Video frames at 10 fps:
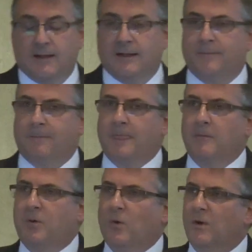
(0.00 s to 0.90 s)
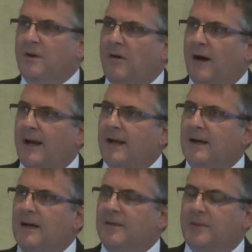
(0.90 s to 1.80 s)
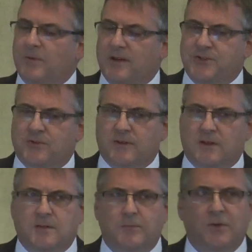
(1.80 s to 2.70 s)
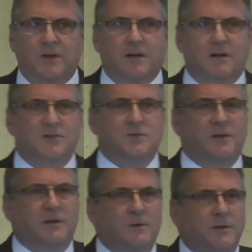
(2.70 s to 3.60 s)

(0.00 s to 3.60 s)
Paul and I had the pleasure of going to Munich last week.